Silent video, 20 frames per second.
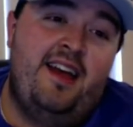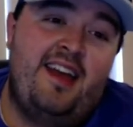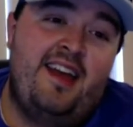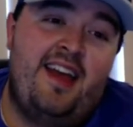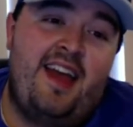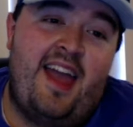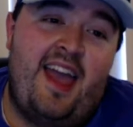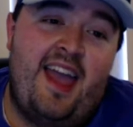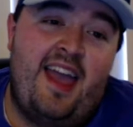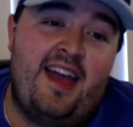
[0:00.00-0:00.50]

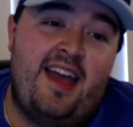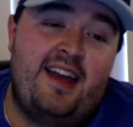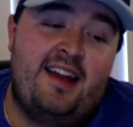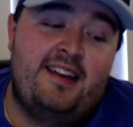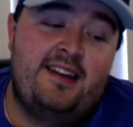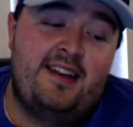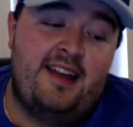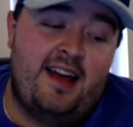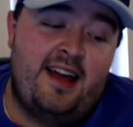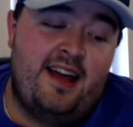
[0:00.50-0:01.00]

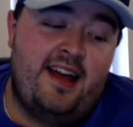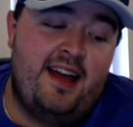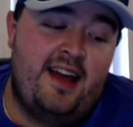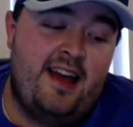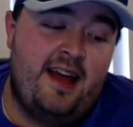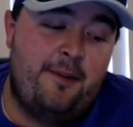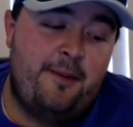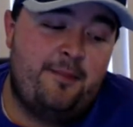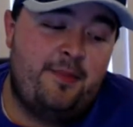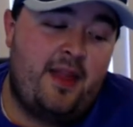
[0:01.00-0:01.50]
And
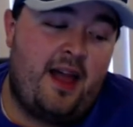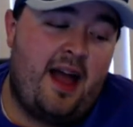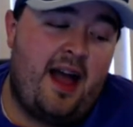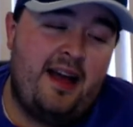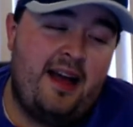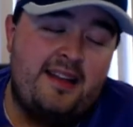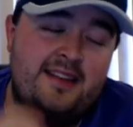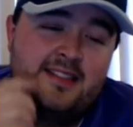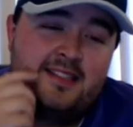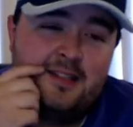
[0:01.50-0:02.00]

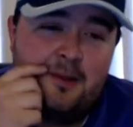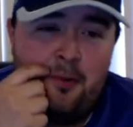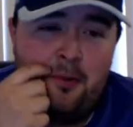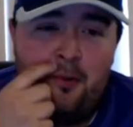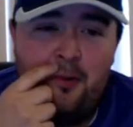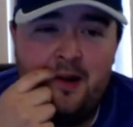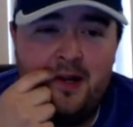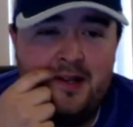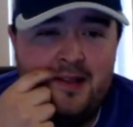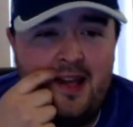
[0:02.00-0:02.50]

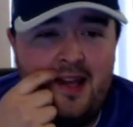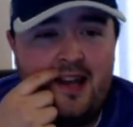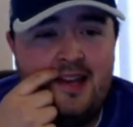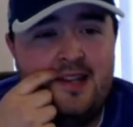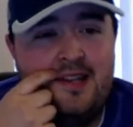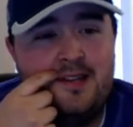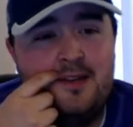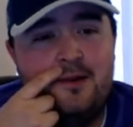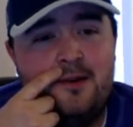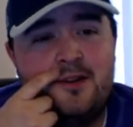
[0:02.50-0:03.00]
disappointingly, I
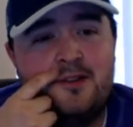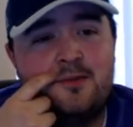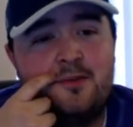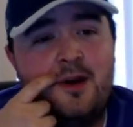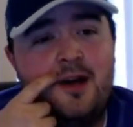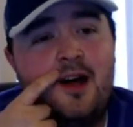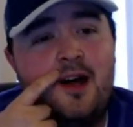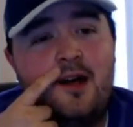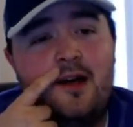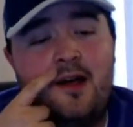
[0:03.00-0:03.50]
didn't do as
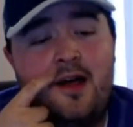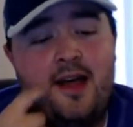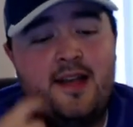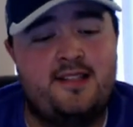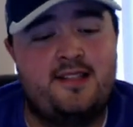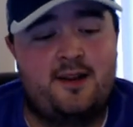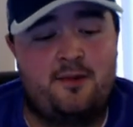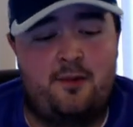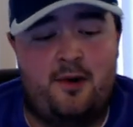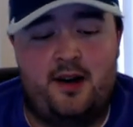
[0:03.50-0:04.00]
well
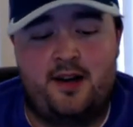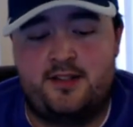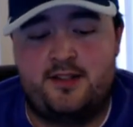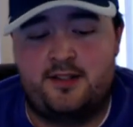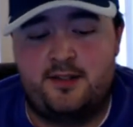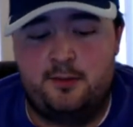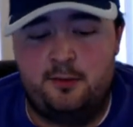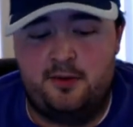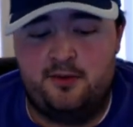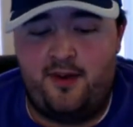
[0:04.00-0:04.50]
as I wanted
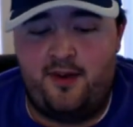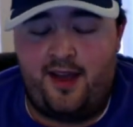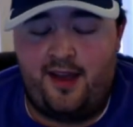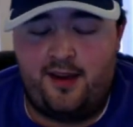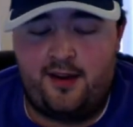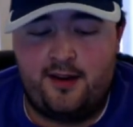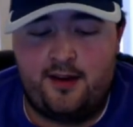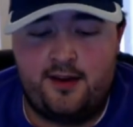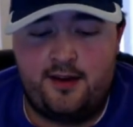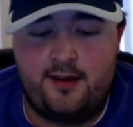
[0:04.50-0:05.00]
to with
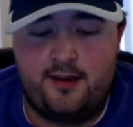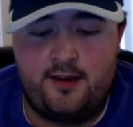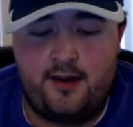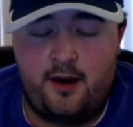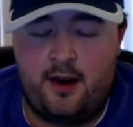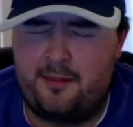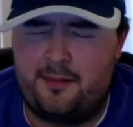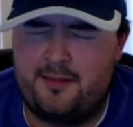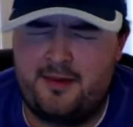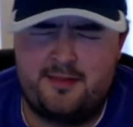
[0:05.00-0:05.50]
Vanguard.
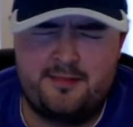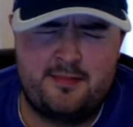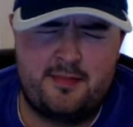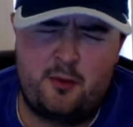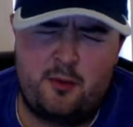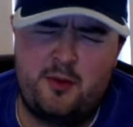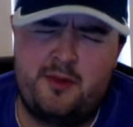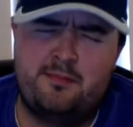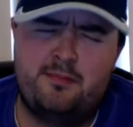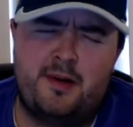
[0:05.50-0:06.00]
I mean,
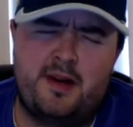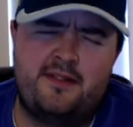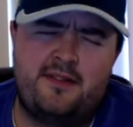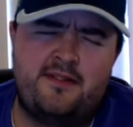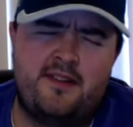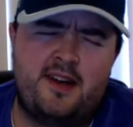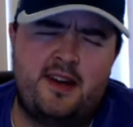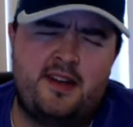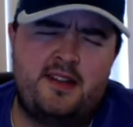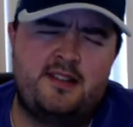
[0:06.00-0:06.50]
with Buddy
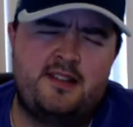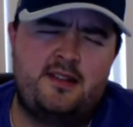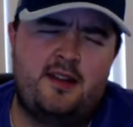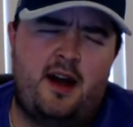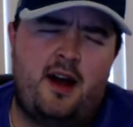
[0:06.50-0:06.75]
Fight.